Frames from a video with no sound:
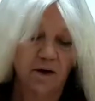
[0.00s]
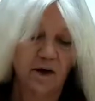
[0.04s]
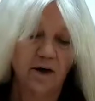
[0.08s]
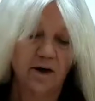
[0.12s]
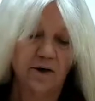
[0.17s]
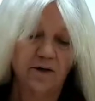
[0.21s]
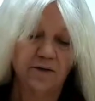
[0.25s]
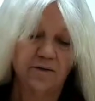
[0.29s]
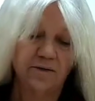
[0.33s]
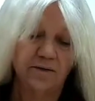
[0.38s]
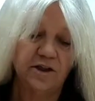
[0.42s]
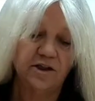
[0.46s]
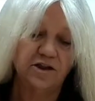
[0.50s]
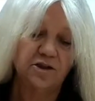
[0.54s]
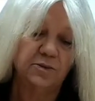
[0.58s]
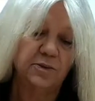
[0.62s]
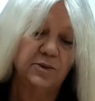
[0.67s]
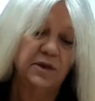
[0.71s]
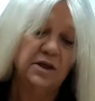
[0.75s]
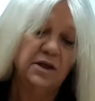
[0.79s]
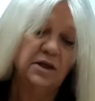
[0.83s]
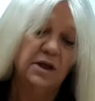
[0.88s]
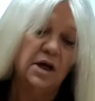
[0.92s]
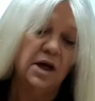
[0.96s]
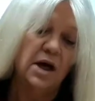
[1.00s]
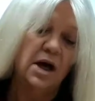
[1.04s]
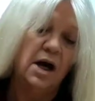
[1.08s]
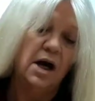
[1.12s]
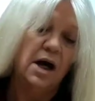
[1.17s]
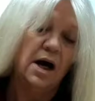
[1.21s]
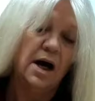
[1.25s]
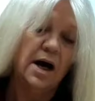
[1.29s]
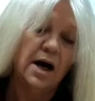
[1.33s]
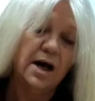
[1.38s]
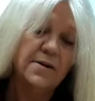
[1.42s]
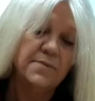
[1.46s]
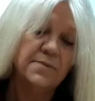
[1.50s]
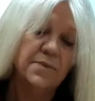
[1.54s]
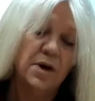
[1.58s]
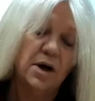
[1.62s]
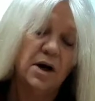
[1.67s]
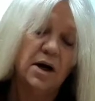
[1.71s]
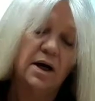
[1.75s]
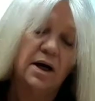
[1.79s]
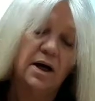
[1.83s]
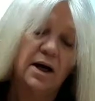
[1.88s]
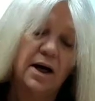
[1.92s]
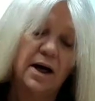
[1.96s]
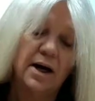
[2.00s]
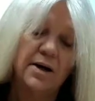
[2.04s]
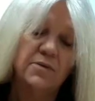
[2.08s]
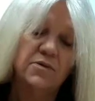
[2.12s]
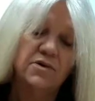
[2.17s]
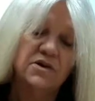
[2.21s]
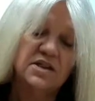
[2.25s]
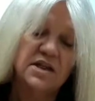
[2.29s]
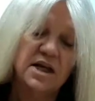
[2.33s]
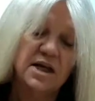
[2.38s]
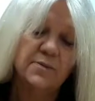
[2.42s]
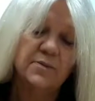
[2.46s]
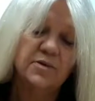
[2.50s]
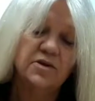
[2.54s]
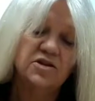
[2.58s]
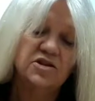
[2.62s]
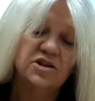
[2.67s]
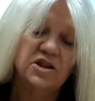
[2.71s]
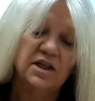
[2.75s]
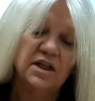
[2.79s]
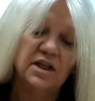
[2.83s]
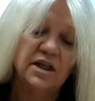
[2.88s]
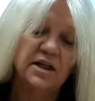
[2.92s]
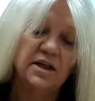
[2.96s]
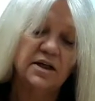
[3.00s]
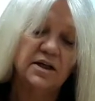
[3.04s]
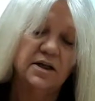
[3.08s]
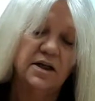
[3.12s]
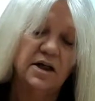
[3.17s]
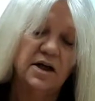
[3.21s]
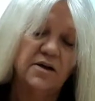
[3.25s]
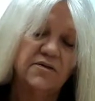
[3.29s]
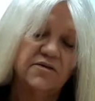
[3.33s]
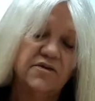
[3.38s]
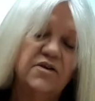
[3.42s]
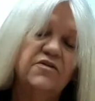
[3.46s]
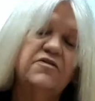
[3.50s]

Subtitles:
health regimen. I was able to get enough.